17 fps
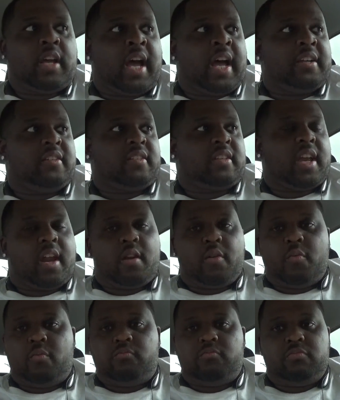I just kind
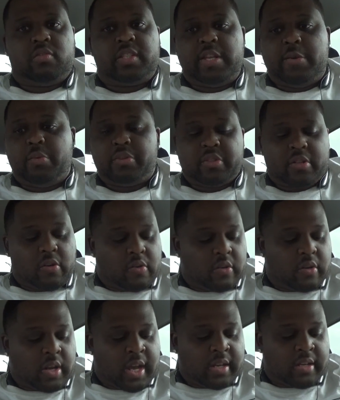of see what's
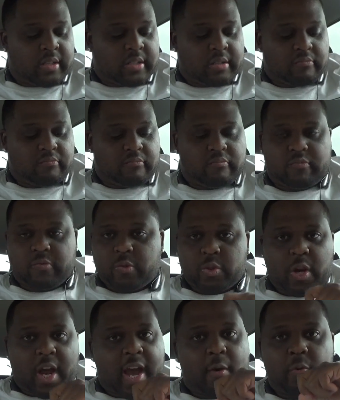going. I just
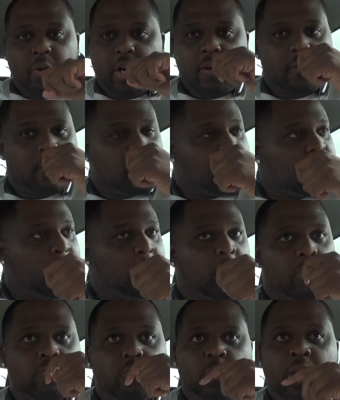try whatever and see
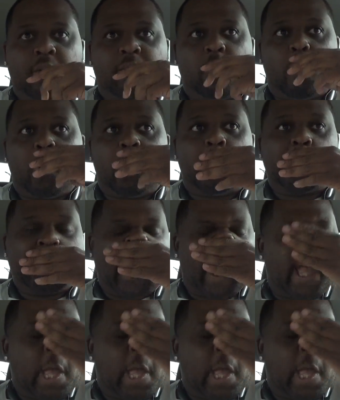whatever works.